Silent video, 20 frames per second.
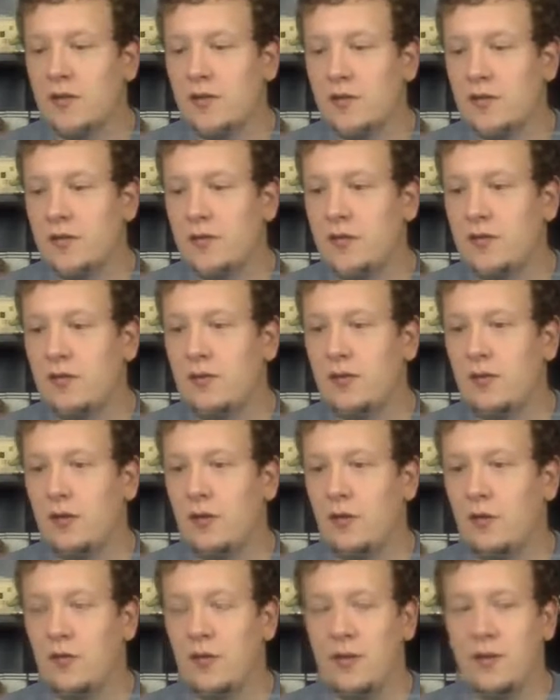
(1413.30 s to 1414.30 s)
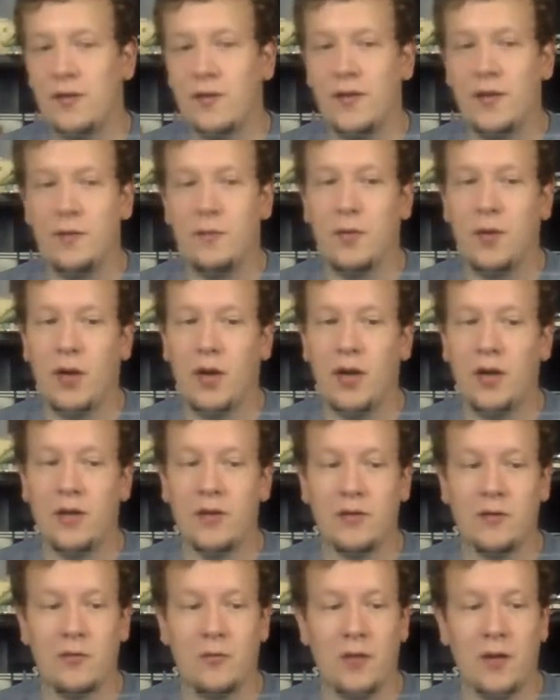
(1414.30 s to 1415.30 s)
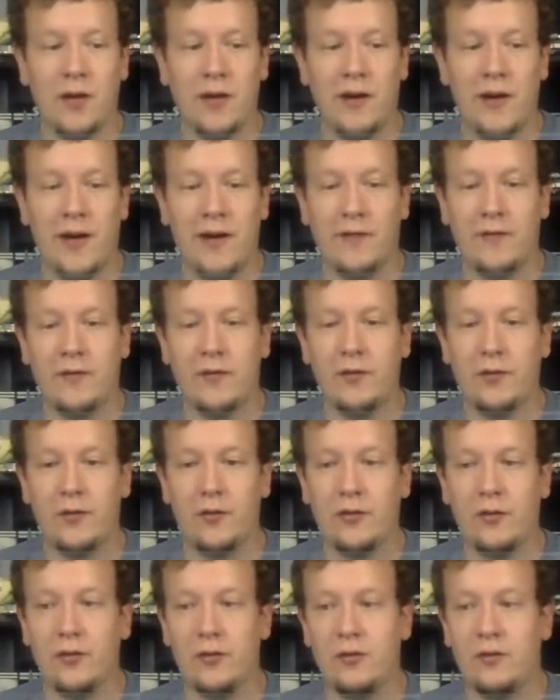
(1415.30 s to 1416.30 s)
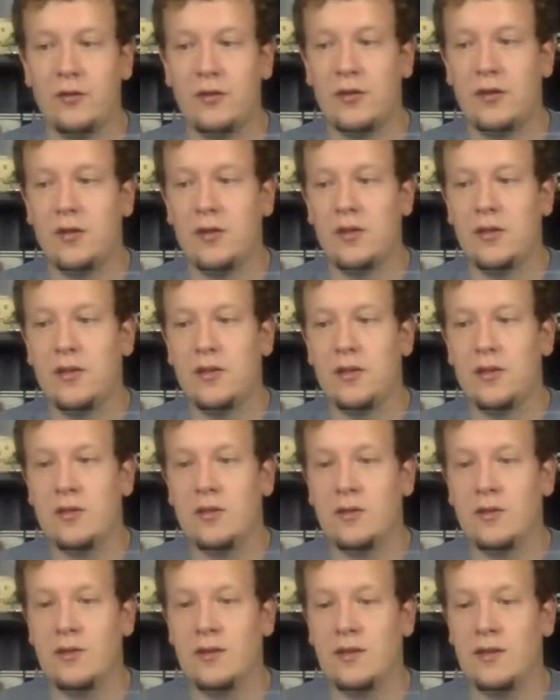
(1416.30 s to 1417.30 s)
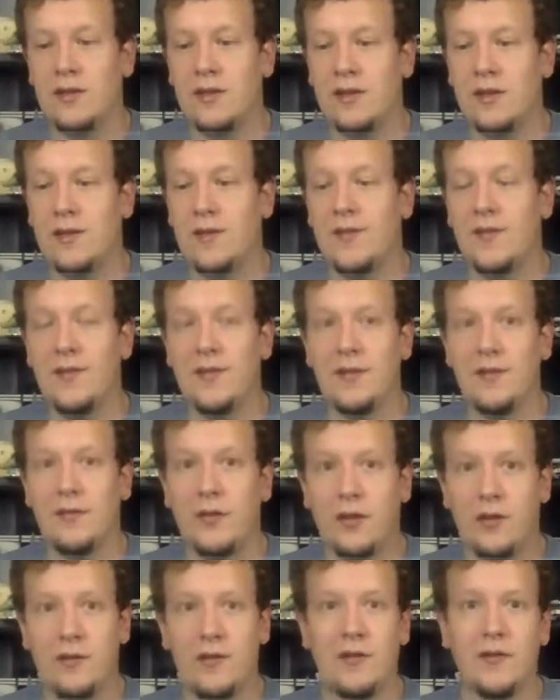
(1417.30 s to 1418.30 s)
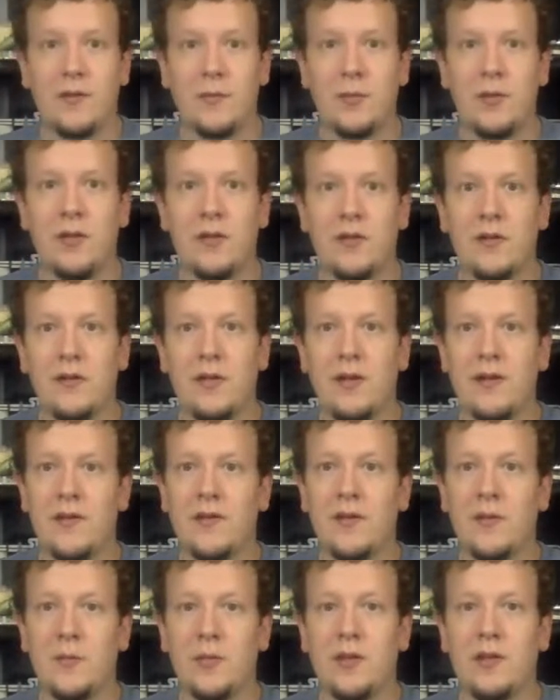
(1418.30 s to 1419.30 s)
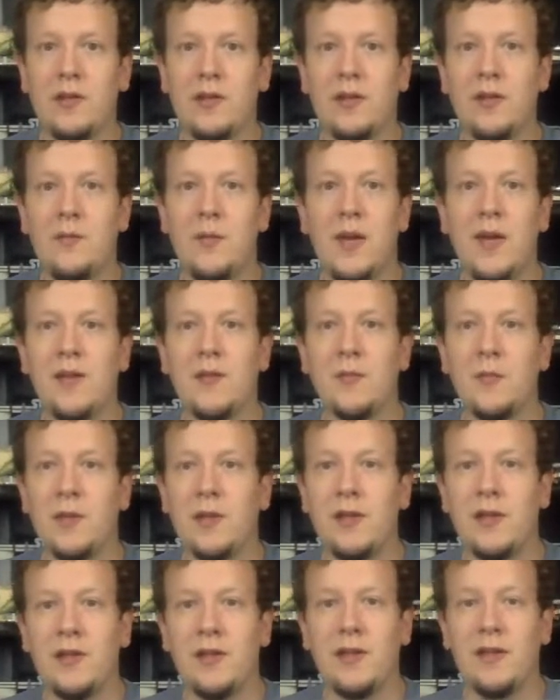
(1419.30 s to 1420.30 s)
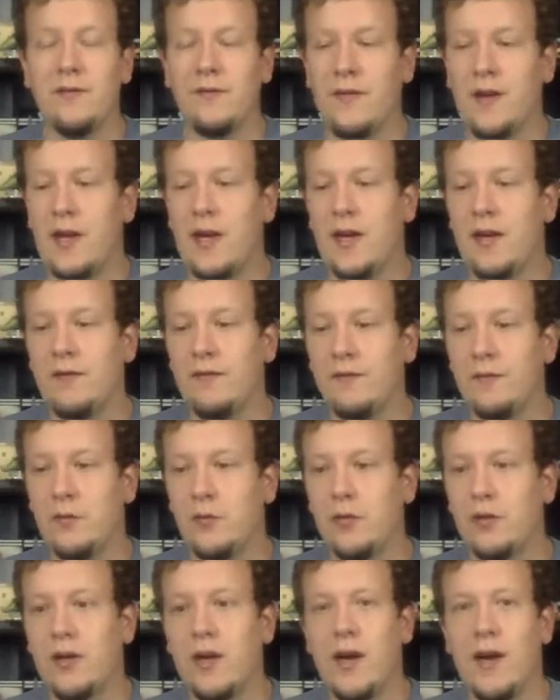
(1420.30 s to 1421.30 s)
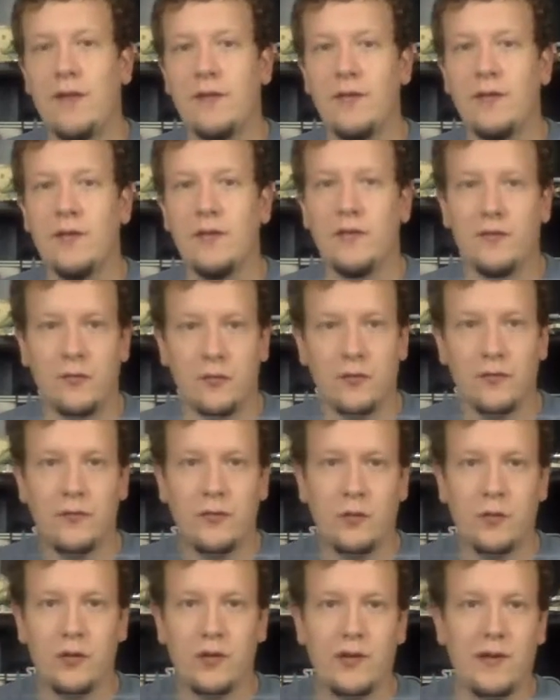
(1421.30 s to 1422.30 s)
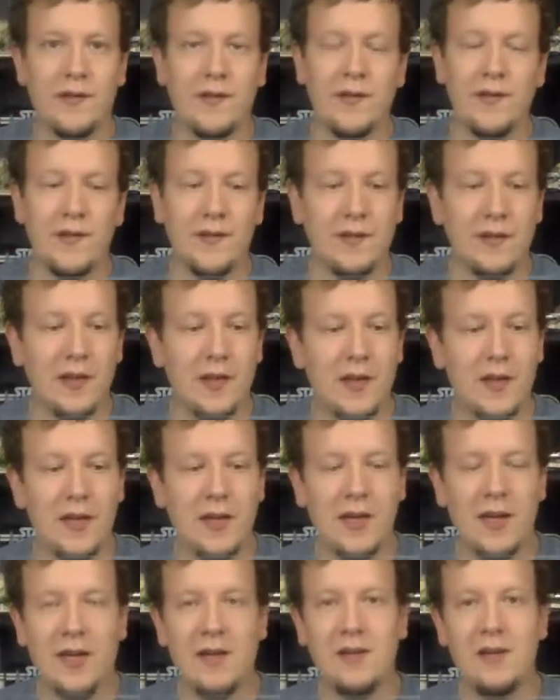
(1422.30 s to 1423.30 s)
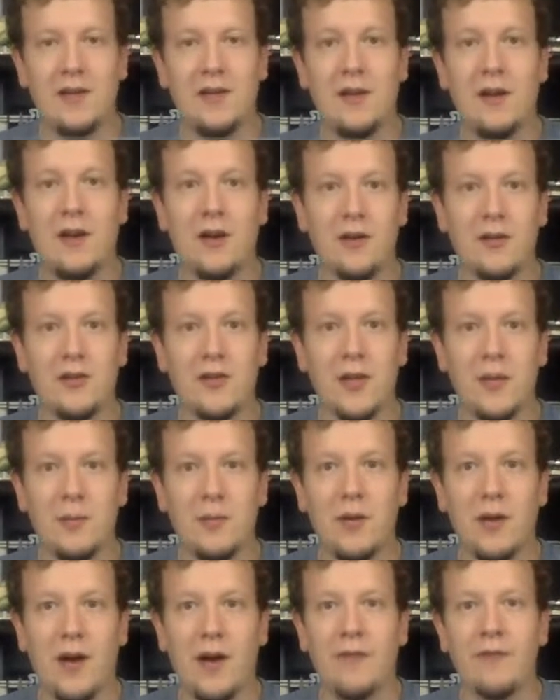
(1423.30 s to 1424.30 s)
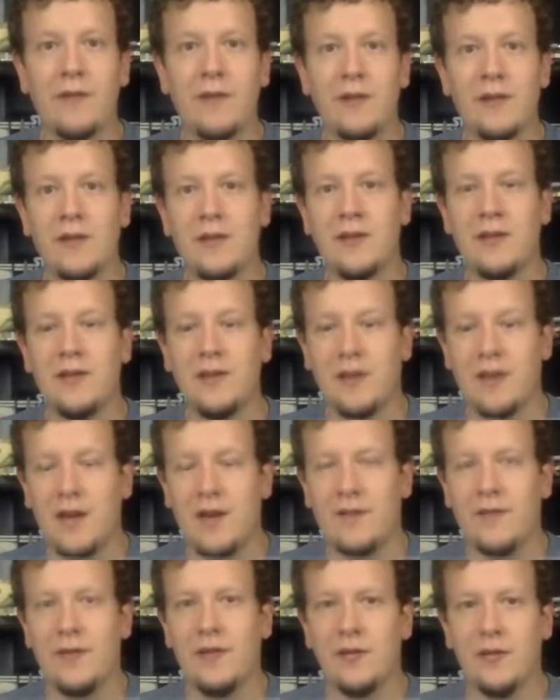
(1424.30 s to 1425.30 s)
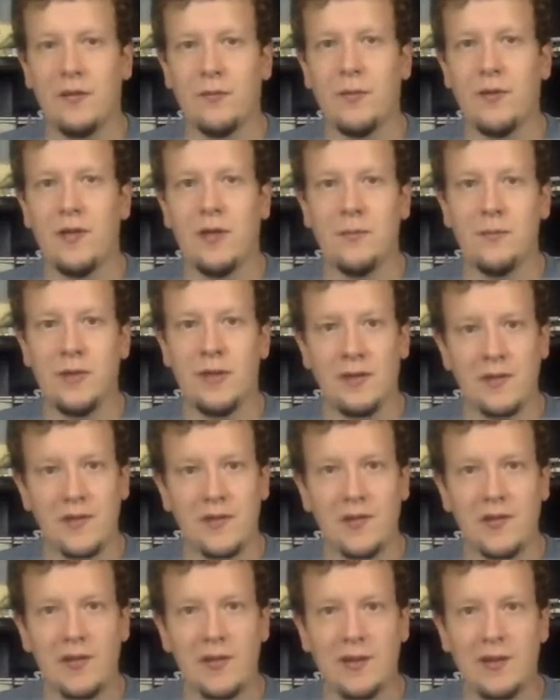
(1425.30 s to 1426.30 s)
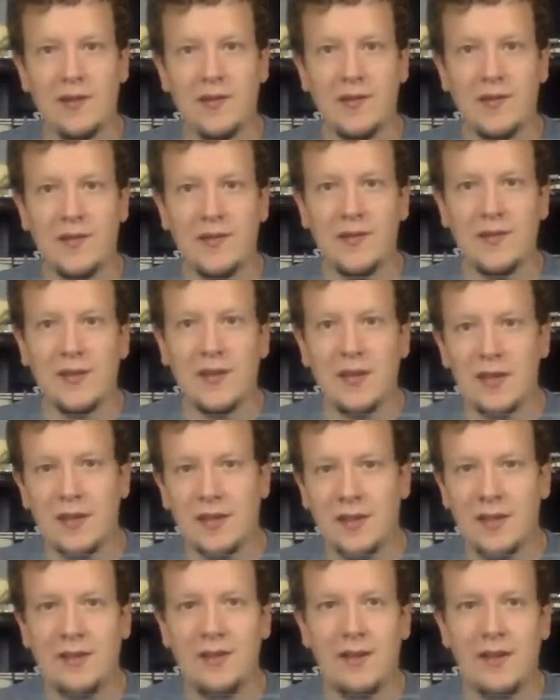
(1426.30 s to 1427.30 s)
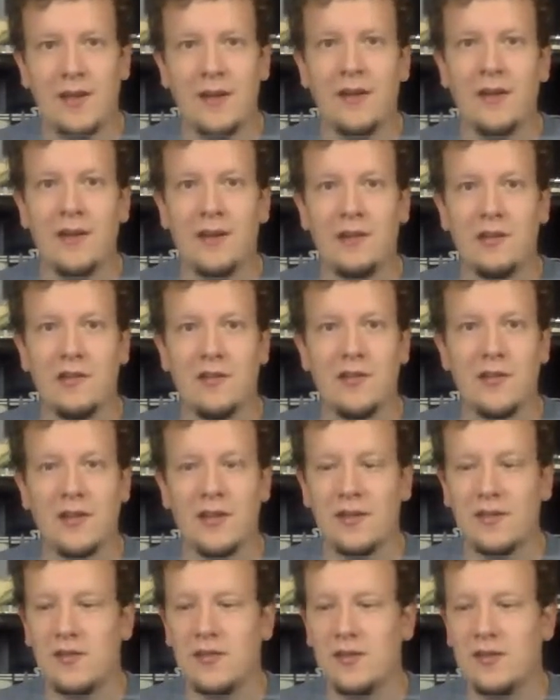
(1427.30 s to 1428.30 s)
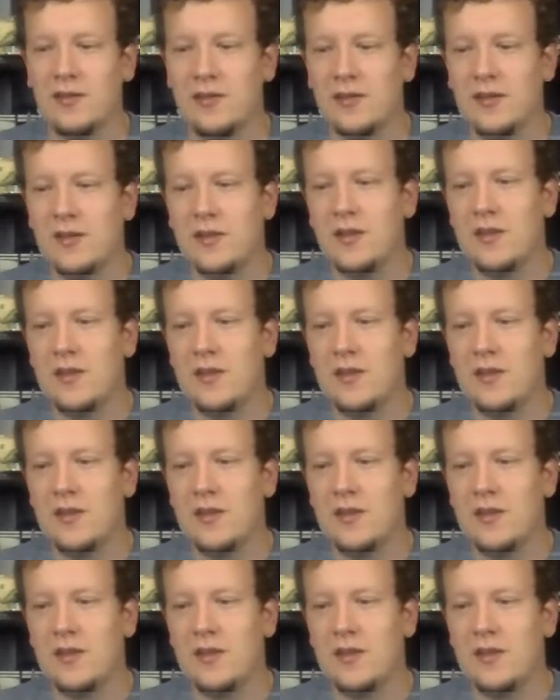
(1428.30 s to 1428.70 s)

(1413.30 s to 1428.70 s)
So there's a part where after the cousins have all disappeared, they stumble into the basement and they find 4 coffins for 4 cousins and a dog-shaped coffin. And then the coffins open up and you see the cousins in there and it looks like it's just